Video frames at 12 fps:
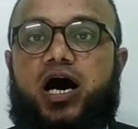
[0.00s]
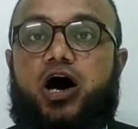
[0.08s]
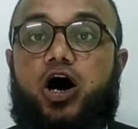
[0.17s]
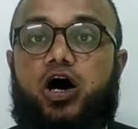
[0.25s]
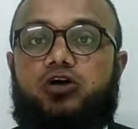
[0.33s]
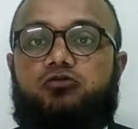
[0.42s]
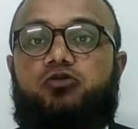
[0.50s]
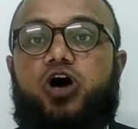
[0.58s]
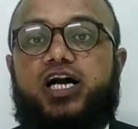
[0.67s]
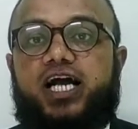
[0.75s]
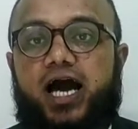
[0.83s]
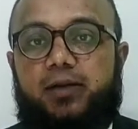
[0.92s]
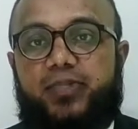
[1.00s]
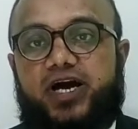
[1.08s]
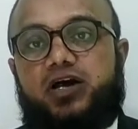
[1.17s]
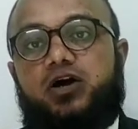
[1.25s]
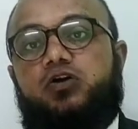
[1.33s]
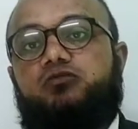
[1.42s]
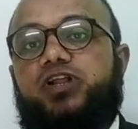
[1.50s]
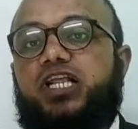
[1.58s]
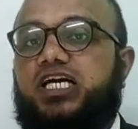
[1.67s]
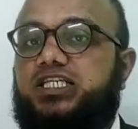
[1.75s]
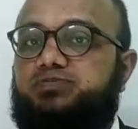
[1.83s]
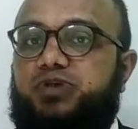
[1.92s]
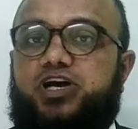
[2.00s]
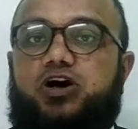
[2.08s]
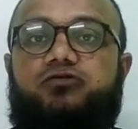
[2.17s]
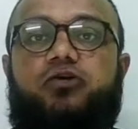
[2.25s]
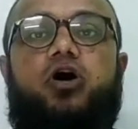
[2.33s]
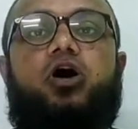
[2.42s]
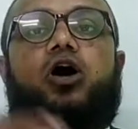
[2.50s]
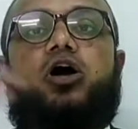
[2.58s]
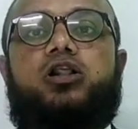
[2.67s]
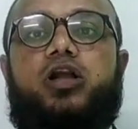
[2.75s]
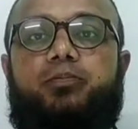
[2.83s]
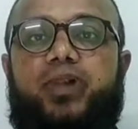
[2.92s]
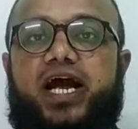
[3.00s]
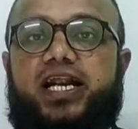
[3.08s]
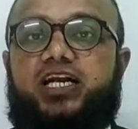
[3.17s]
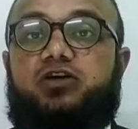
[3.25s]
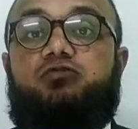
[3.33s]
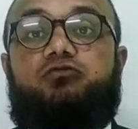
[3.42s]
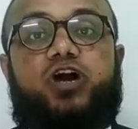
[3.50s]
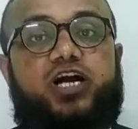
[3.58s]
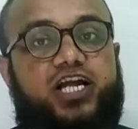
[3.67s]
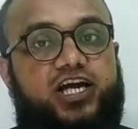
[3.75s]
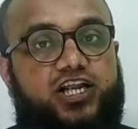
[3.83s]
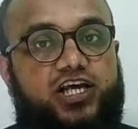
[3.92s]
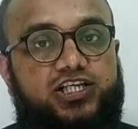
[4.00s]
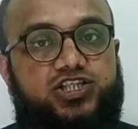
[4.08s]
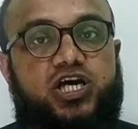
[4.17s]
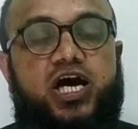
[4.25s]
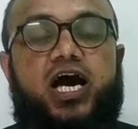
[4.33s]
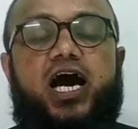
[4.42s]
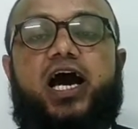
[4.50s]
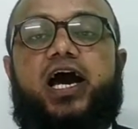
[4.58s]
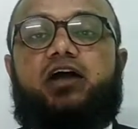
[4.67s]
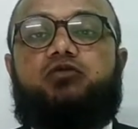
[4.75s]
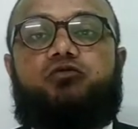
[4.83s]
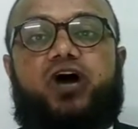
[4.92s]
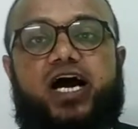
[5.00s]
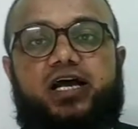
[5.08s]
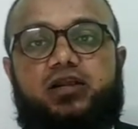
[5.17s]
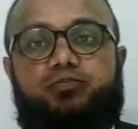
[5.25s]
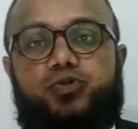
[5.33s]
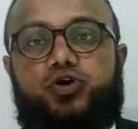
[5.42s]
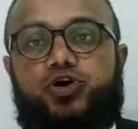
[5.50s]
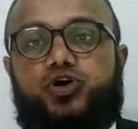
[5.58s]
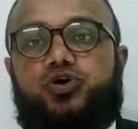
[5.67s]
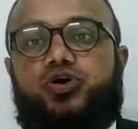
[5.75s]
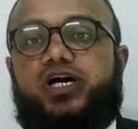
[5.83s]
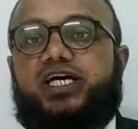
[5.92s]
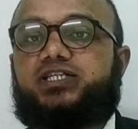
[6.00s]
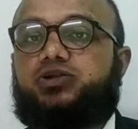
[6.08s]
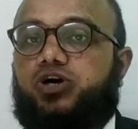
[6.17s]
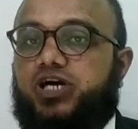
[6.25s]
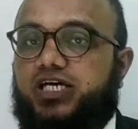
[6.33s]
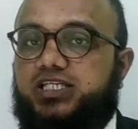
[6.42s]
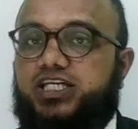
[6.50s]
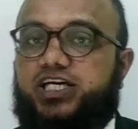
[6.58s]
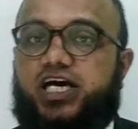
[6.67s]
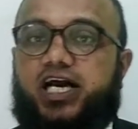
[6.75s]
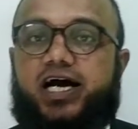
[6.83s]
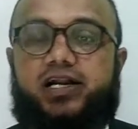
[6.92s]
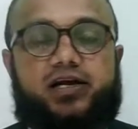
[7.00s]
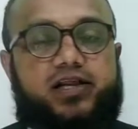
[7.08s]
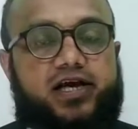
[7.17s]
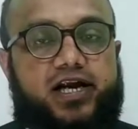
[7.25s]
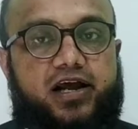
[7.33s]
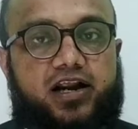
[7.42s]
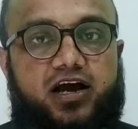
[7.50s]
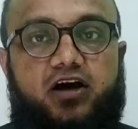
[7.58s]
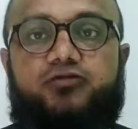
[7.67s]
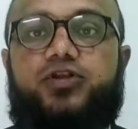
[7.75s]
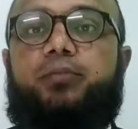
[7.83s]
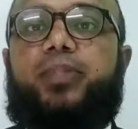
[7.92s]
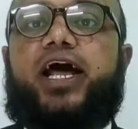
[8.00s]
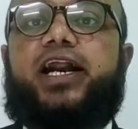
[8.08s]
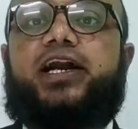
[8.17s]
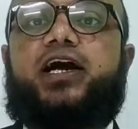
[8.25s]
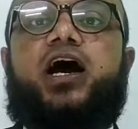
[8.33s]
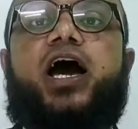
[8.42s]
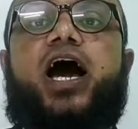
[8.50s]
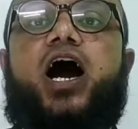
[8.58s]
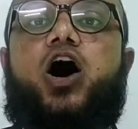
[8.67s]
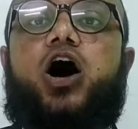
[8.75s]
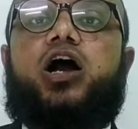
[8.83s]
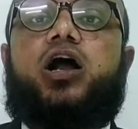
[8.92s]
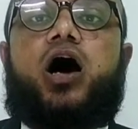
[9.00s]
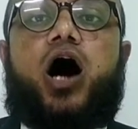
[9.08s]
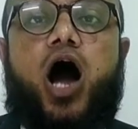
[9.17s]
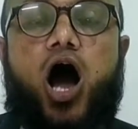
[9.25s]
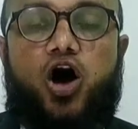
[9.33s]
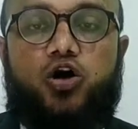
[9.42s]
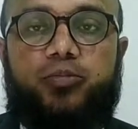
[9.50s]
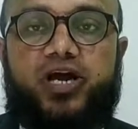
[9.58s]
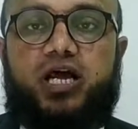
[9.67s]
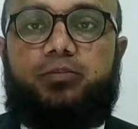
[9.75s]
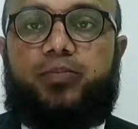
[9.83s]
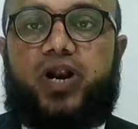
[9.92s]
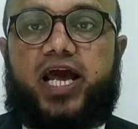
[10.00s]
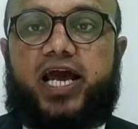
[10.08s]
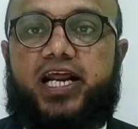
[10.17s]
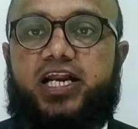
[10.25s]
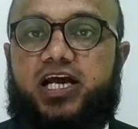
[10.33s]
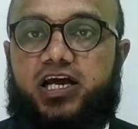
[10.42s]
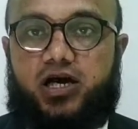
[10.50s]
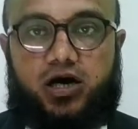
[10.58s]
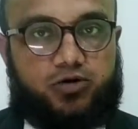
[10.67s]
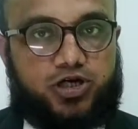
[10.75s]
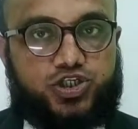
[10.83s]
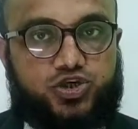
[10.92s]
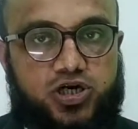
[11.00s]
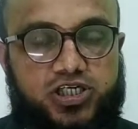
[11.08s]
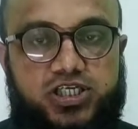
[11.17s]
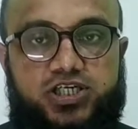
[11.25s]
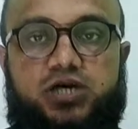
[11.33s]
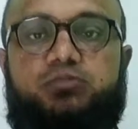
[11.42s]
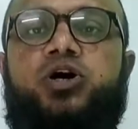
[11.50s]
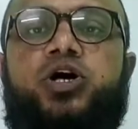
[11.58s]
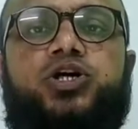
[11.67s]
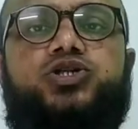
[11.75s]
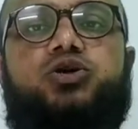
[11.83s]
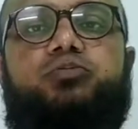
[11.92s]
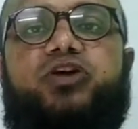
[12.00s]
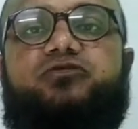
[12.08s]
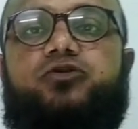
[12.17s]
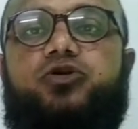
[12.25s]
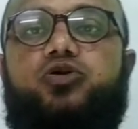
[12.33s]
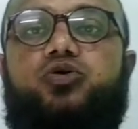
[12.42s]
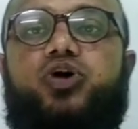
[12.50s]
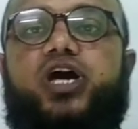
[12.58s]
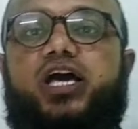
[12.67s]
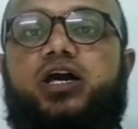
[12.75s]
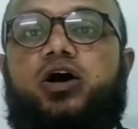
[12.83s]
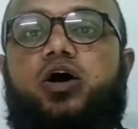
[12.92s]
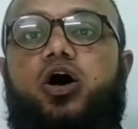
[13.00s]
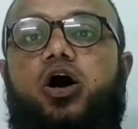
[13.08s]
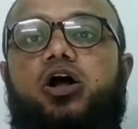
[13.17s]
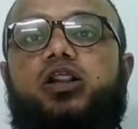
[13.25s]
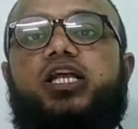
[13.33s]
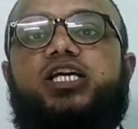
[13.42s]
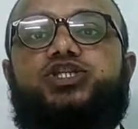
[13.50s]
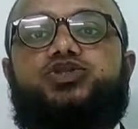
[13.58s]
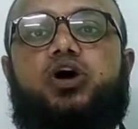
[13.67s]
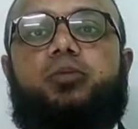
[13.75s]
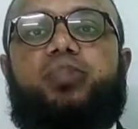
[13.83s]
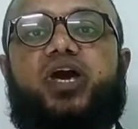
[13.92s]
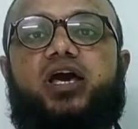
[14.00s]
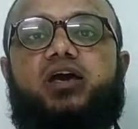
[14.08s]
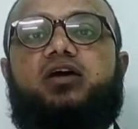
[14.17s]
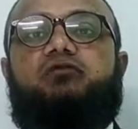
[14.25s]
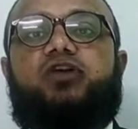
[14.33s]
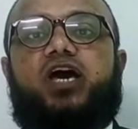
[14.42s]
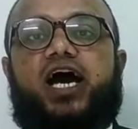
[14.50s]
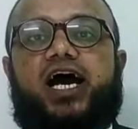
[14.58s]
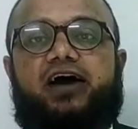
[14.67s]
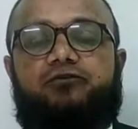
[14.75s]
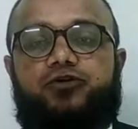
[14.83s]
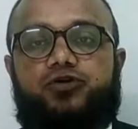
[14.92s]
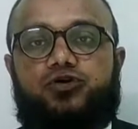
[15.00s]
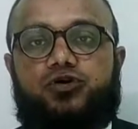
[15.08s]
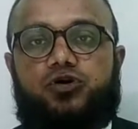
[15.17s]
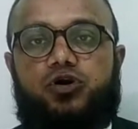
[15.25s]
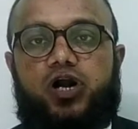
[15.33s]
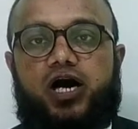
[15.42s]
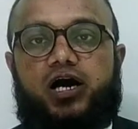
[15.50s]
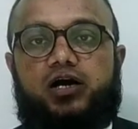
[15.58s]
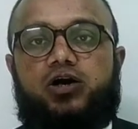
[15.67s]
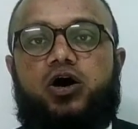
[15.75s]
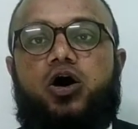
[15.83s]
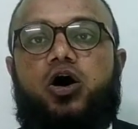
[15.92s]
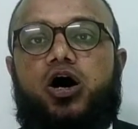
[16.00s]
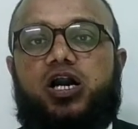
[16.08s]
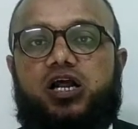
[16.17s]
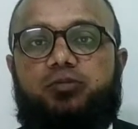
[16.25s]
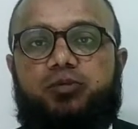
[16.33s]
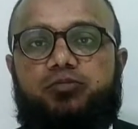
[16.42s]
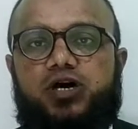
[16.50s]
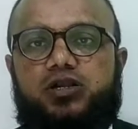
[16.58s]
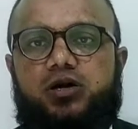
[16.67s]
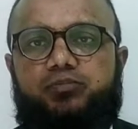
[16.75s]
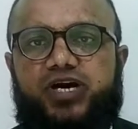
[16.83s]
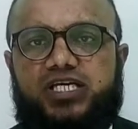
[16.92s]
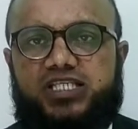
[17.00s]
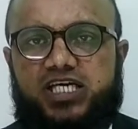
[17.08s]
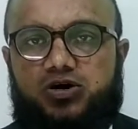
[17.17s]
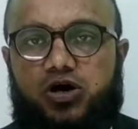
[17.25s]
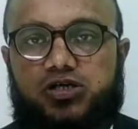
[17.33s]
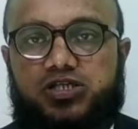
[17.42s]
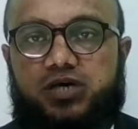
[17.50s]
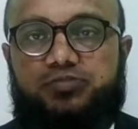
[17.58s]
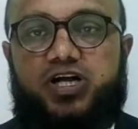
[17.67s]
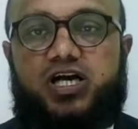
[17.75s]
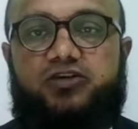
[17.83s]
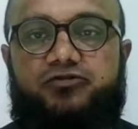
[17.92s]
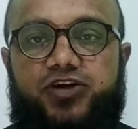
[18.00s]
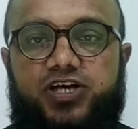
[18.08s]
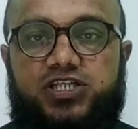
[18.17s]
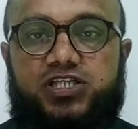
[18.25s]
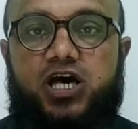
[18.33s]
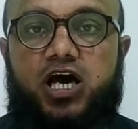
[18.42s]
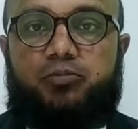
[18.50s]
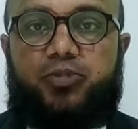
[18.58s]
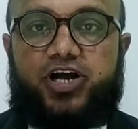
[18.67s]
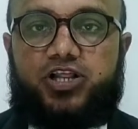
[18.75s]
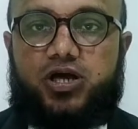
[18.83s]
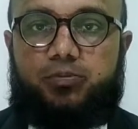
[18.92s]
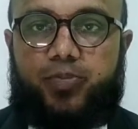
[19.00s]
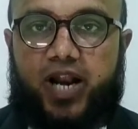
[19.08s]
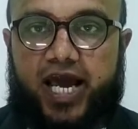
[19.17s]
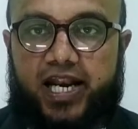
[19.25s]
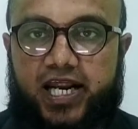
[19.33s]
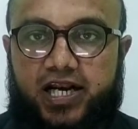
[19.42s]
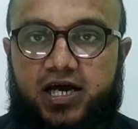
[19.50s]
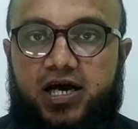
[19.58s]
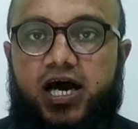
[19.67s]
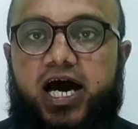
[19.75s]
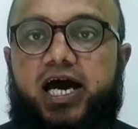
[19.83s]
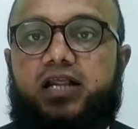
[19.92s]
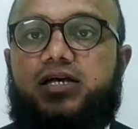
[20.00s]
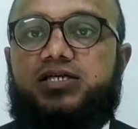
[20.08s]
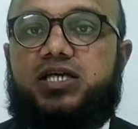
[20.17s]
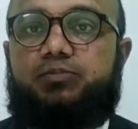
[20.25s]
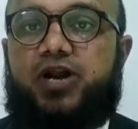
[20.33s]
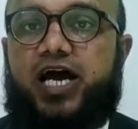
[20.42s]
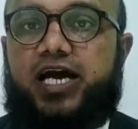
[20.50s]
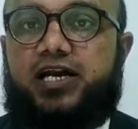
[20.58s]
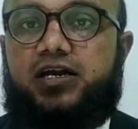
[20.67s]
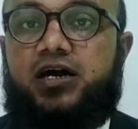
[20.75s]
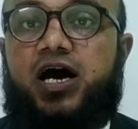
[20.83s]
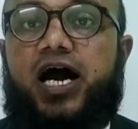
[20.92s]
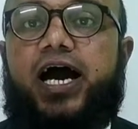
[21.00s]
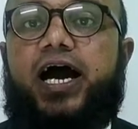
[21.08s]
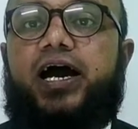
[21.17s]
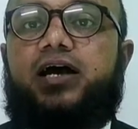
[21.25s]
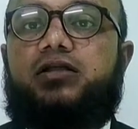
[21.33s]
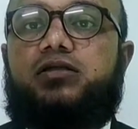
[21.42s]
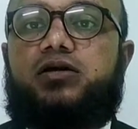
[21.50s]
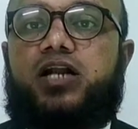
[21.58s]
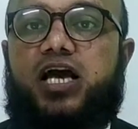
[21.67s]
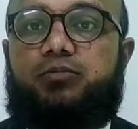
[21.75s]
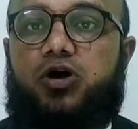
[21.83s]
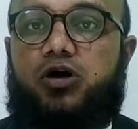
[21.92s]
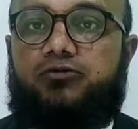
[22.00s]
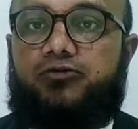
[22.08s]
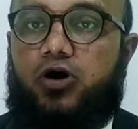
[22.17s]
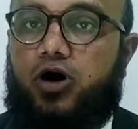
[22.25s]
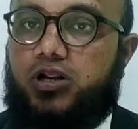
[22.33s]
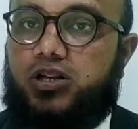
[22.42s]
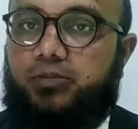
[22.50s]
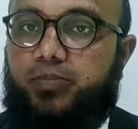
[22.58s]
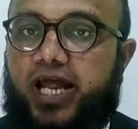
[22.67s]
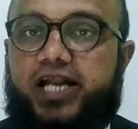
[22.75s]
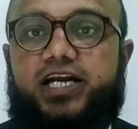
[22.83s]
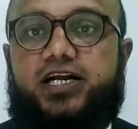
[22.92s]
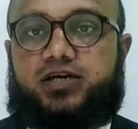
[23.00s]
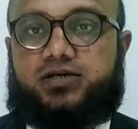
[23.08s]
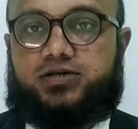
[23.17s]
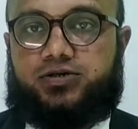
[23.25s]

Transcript: or what happened when the speed of all the planet will decrease, and why the Pluto does not consider under the category of the planet, or how many planets in our solar system. So before going all this topic, we have to learn or remember the basic concept, the difference between the planet and the satellite and the name of all the planet.